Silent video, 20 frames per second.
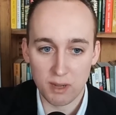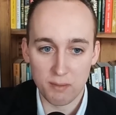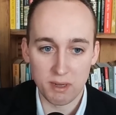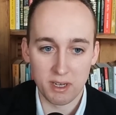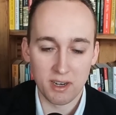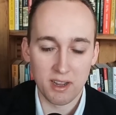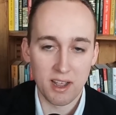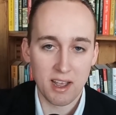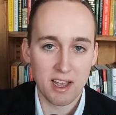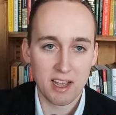I
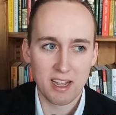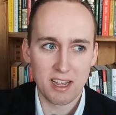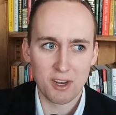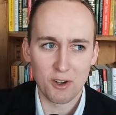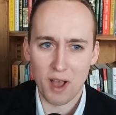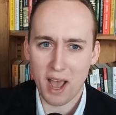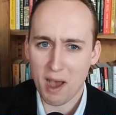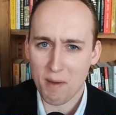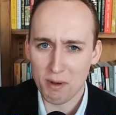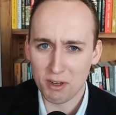mean, you
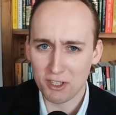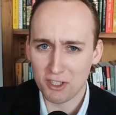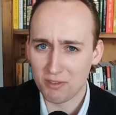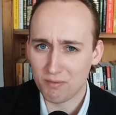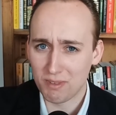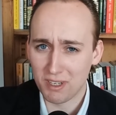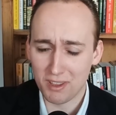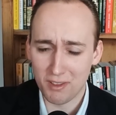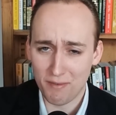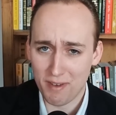know, how much
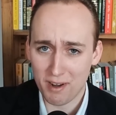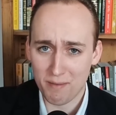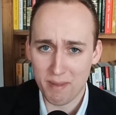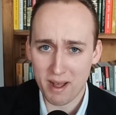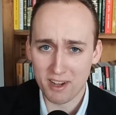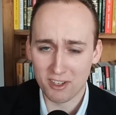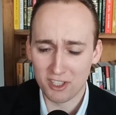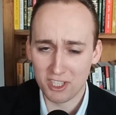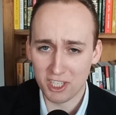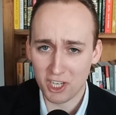did the Fed
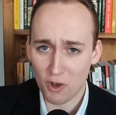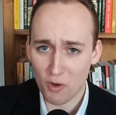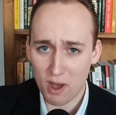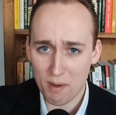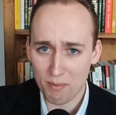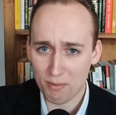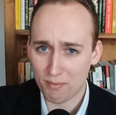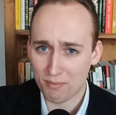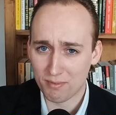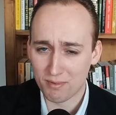balance sheet go up